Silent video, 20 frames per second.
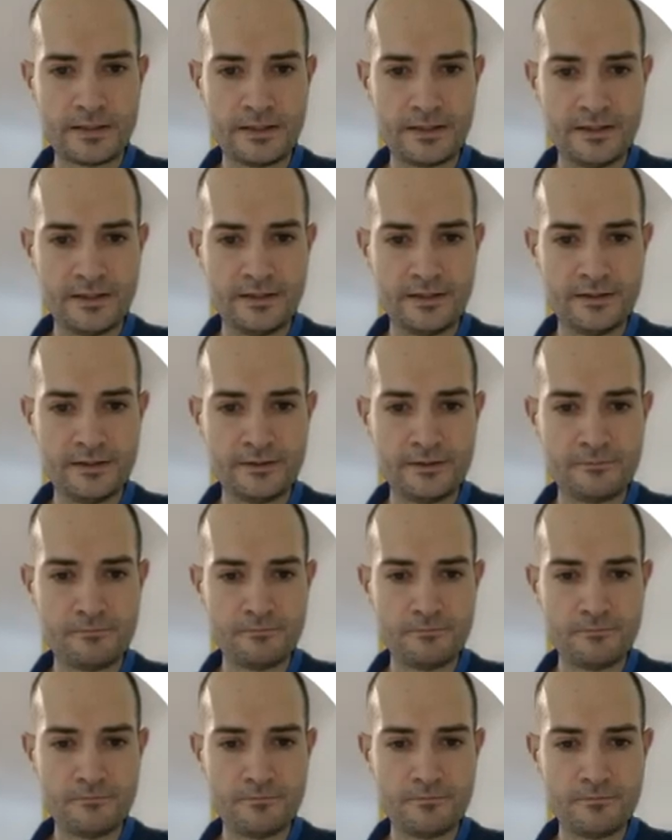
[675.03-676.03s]
uh, eh,
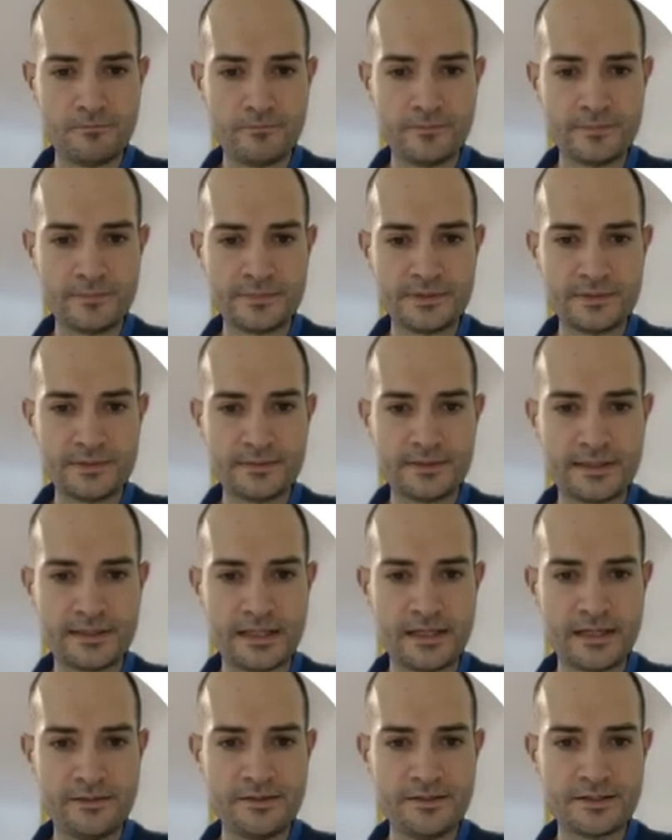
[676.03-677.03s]

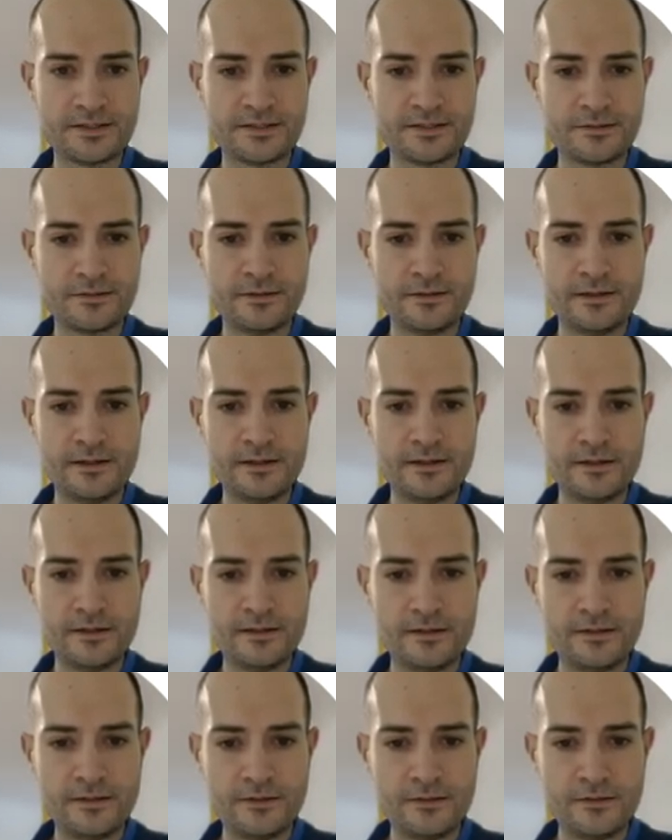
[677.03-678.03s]
times
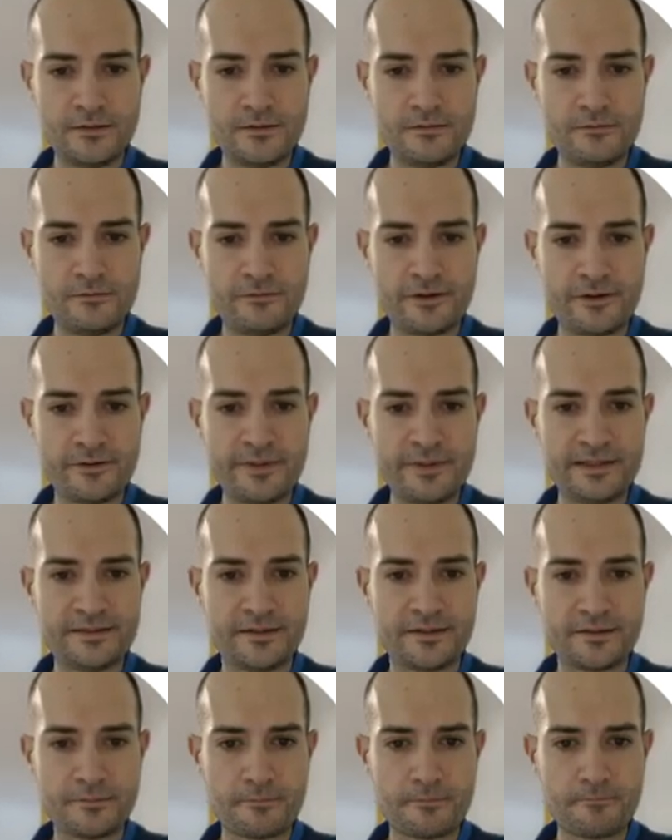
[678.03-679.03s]
4
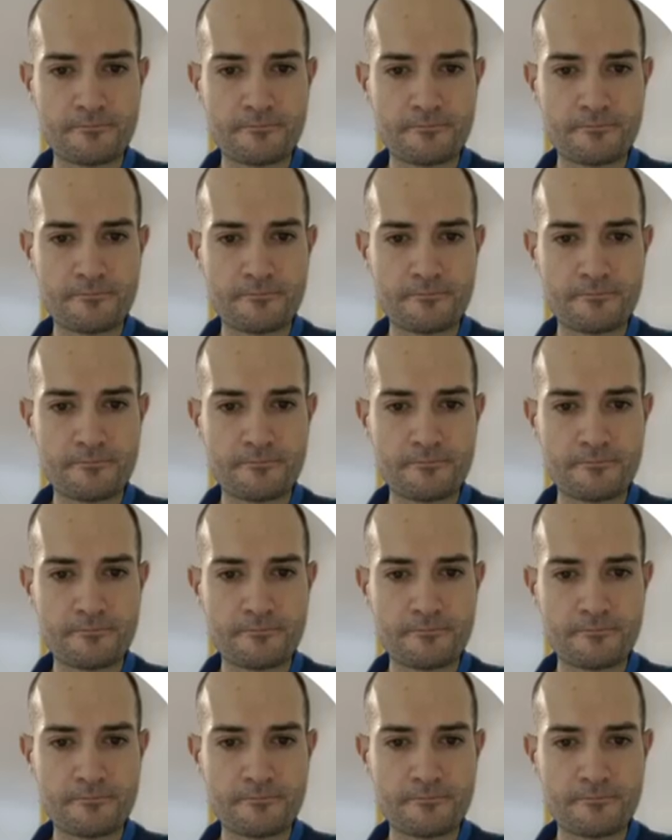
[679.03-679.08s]
meter